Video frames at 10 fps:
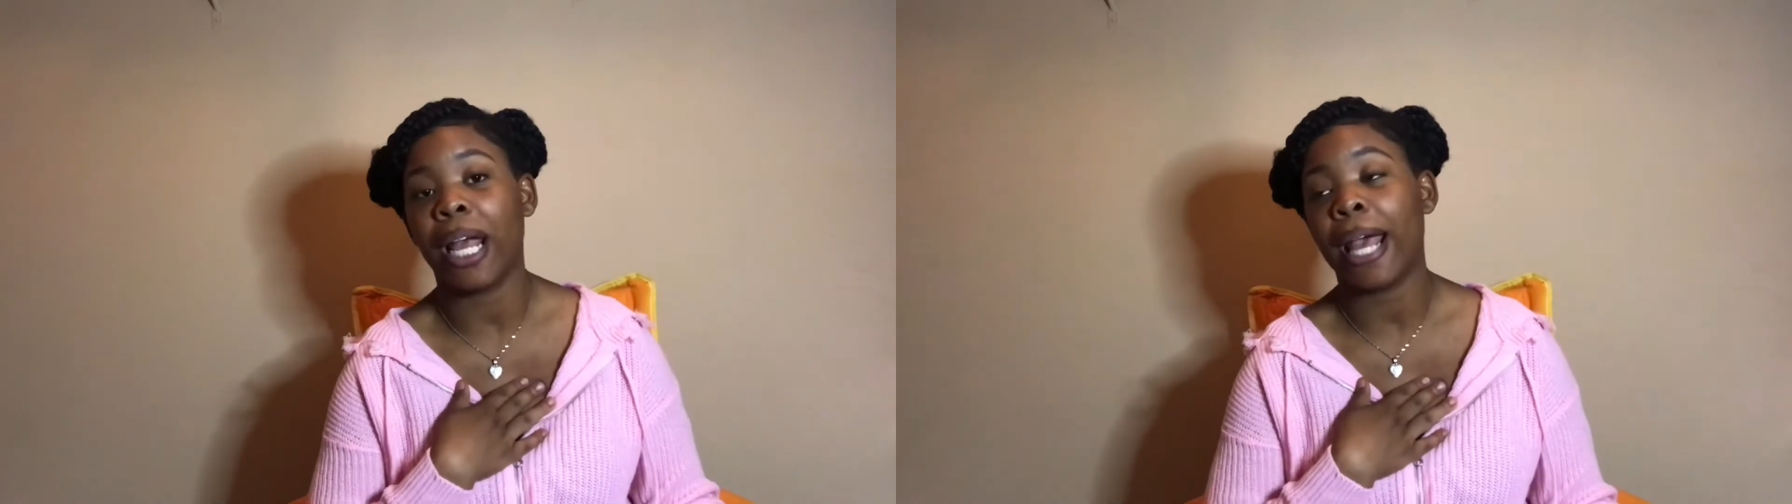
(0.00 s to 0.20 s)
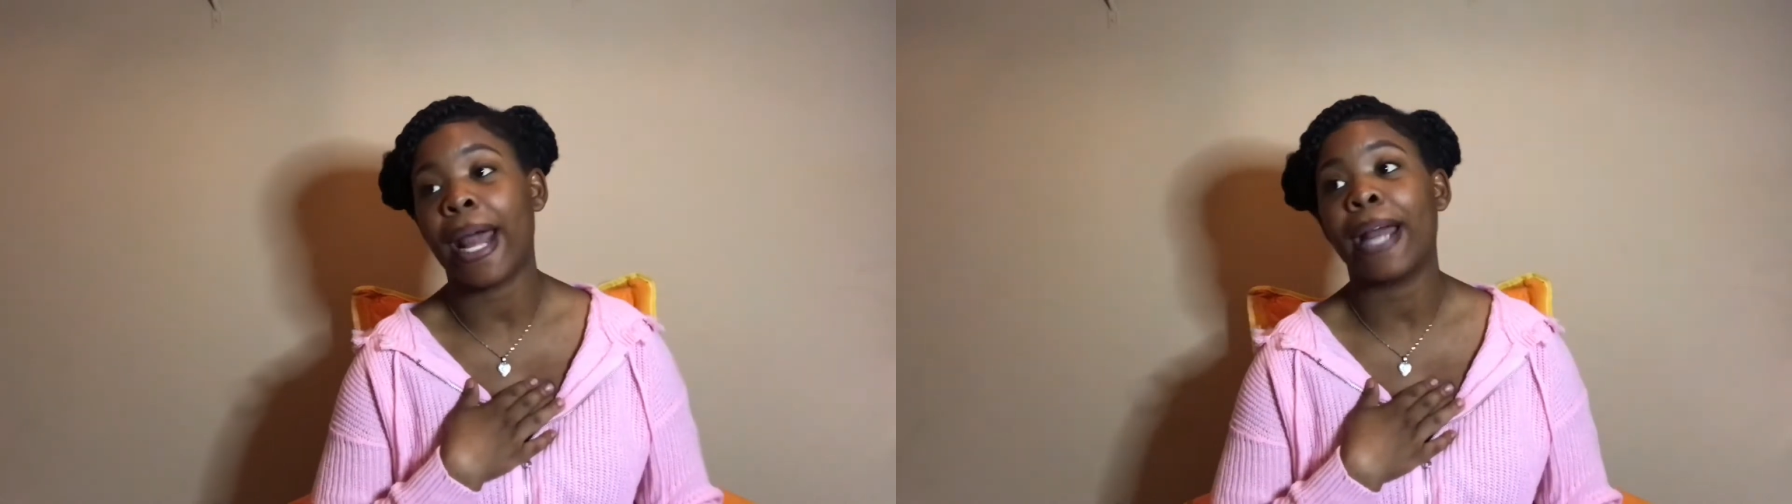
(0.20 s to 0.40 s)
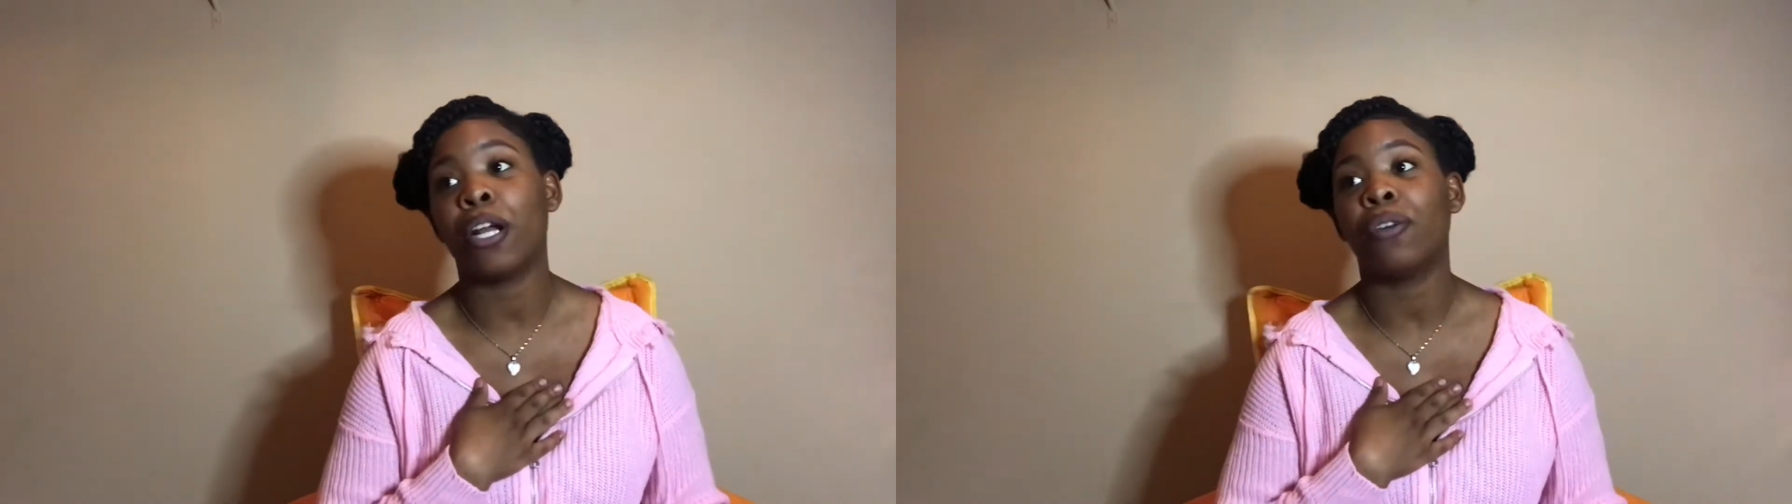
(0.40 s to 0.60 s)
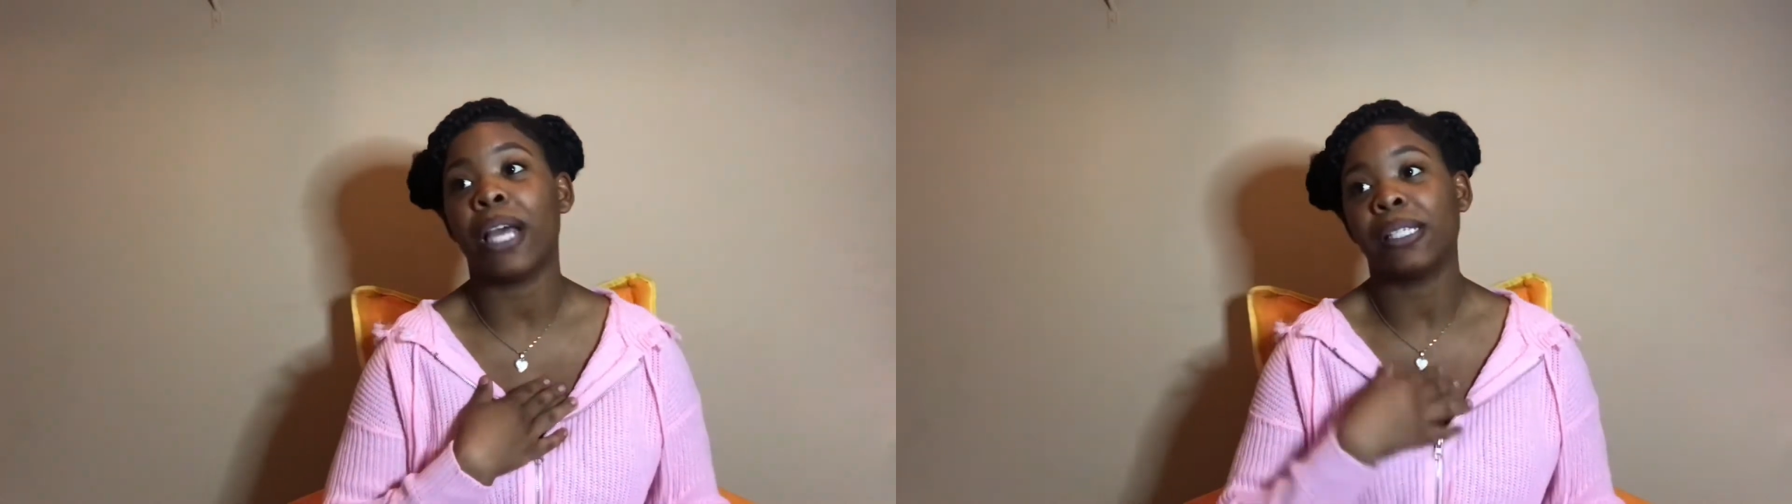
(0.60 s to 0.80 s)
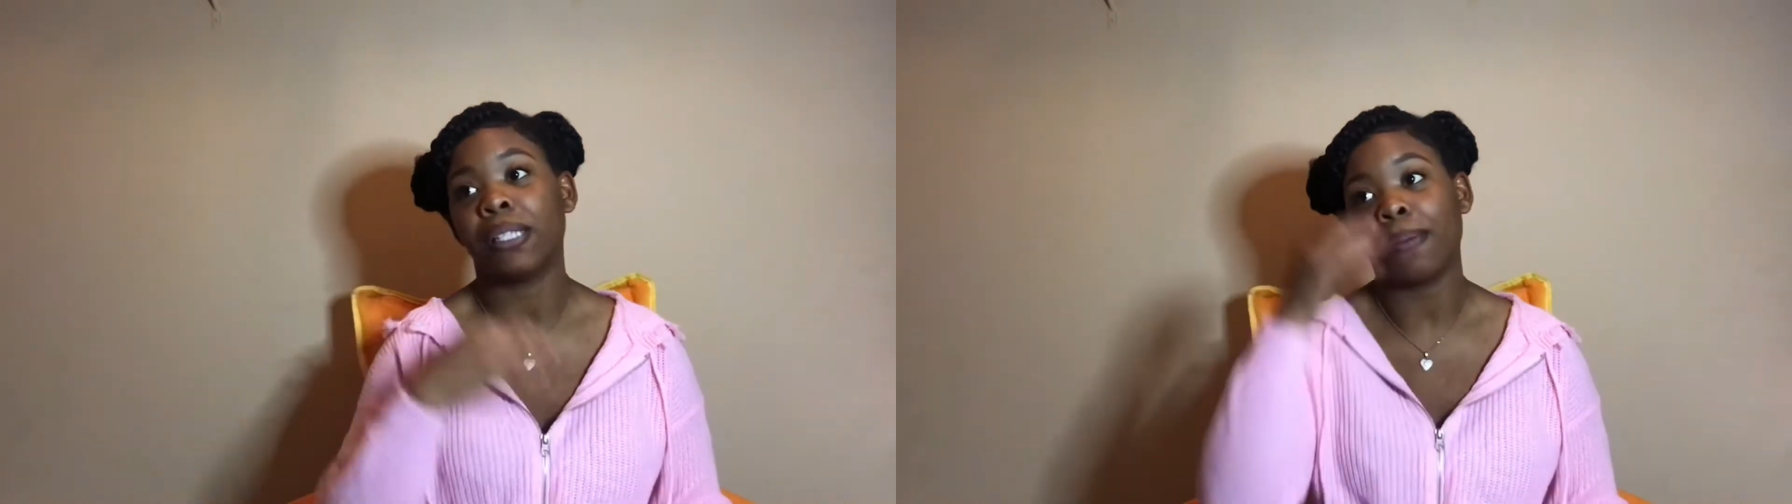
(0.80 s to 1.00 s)
and I know
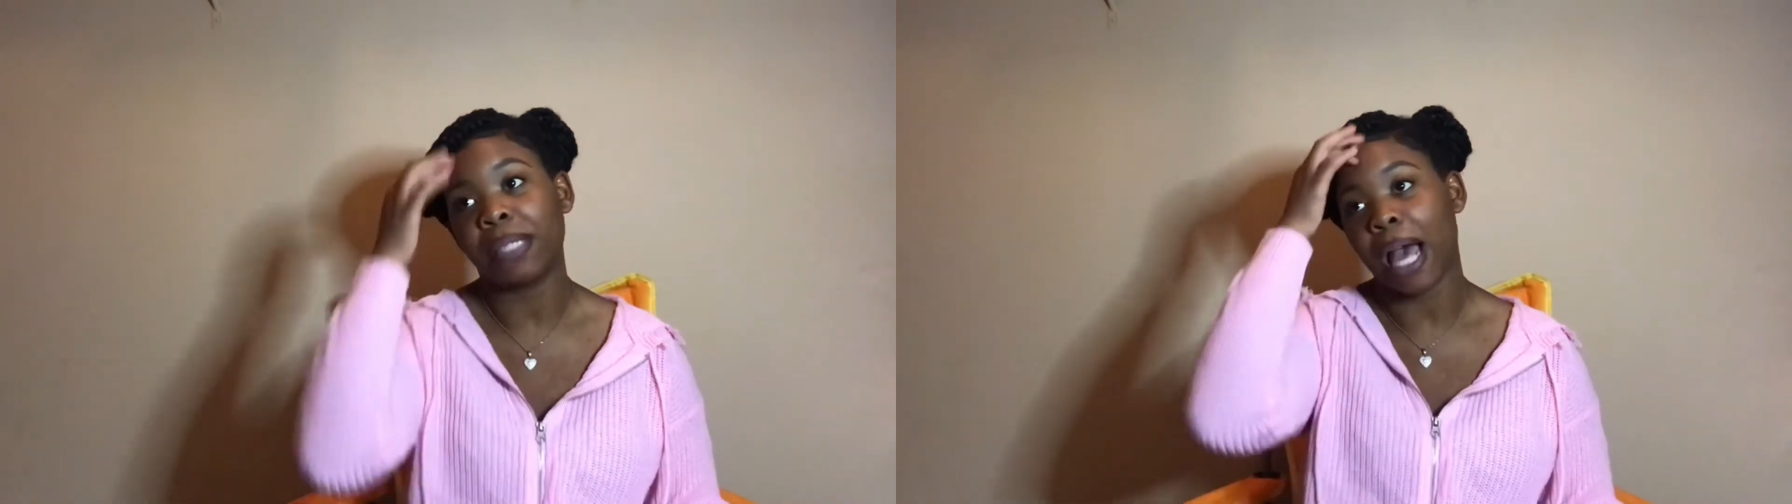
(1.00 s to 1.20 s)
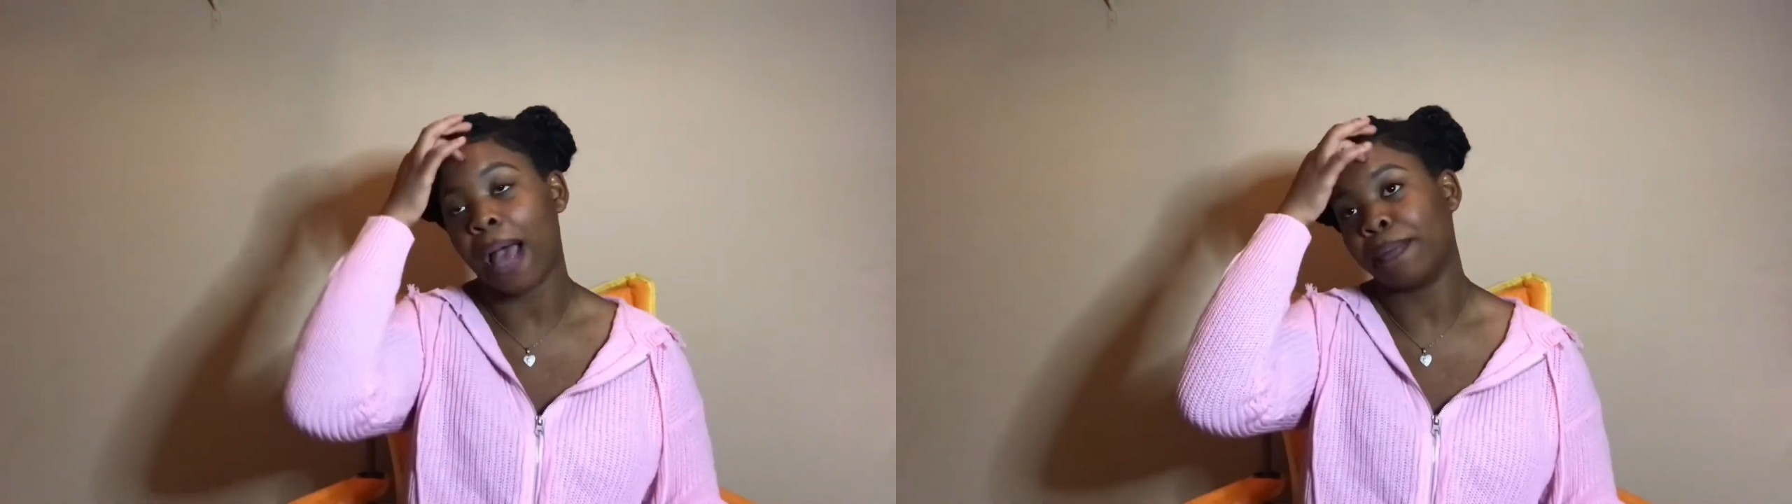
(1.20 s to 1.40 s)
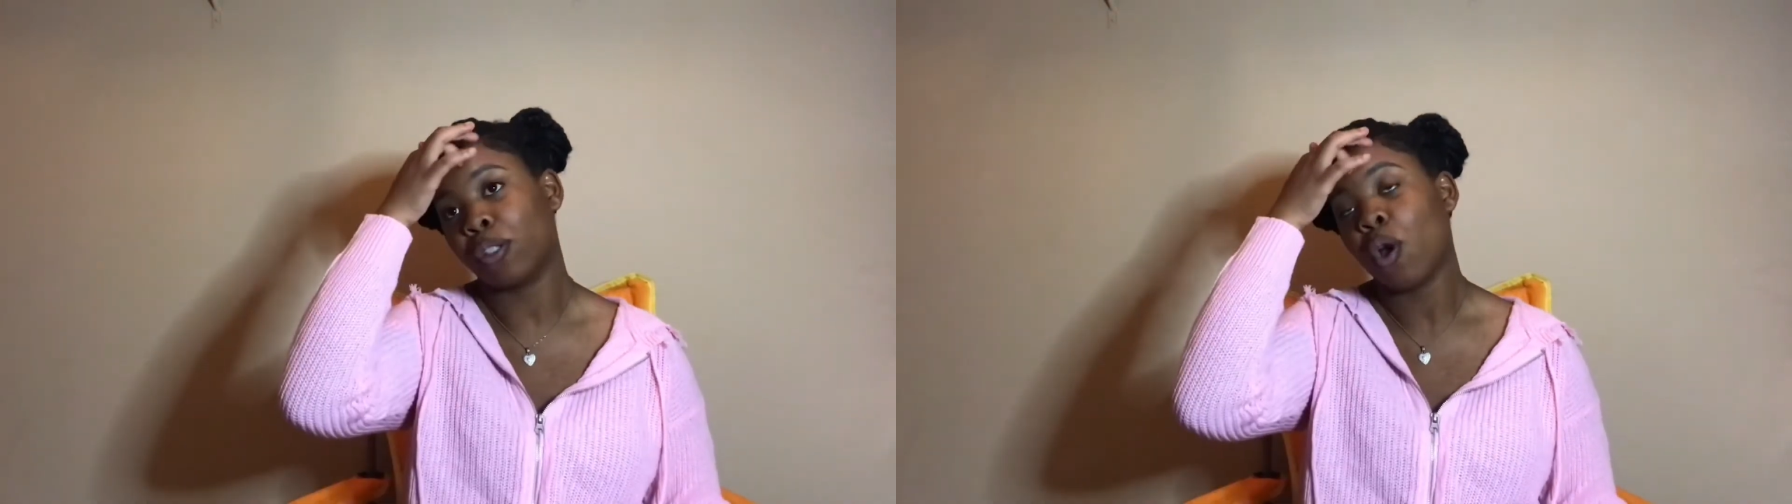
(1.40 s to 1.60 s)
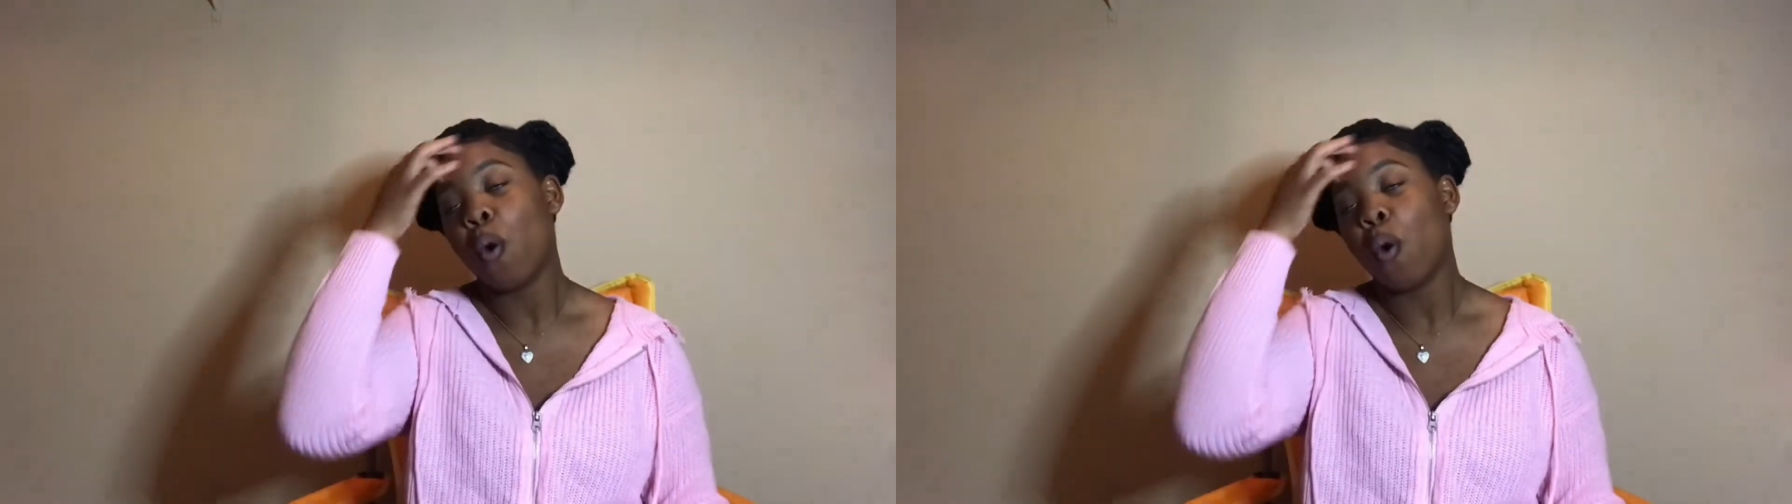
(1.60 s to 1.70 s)
that sometimes